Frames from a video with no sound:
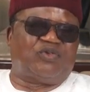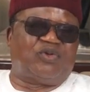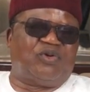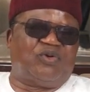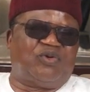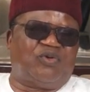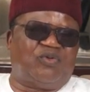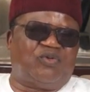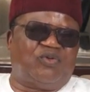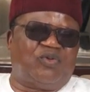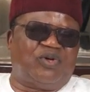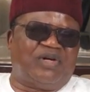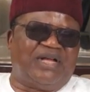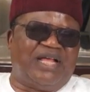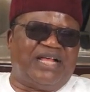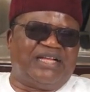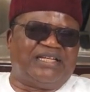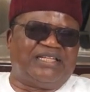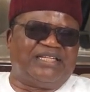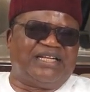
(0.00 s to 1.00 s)
which
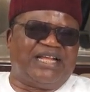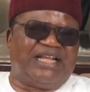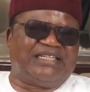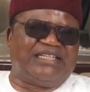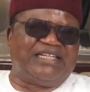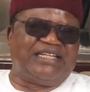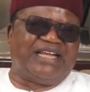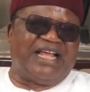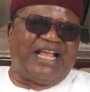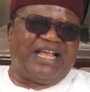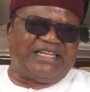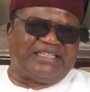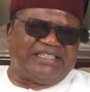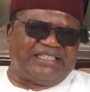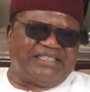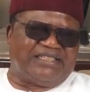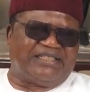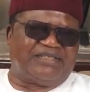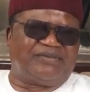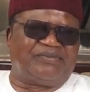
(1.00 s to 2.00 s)
will end in
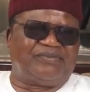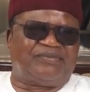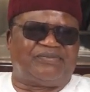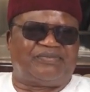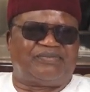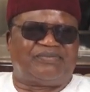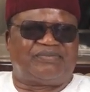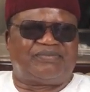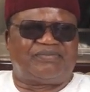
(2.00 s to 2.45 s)
1990.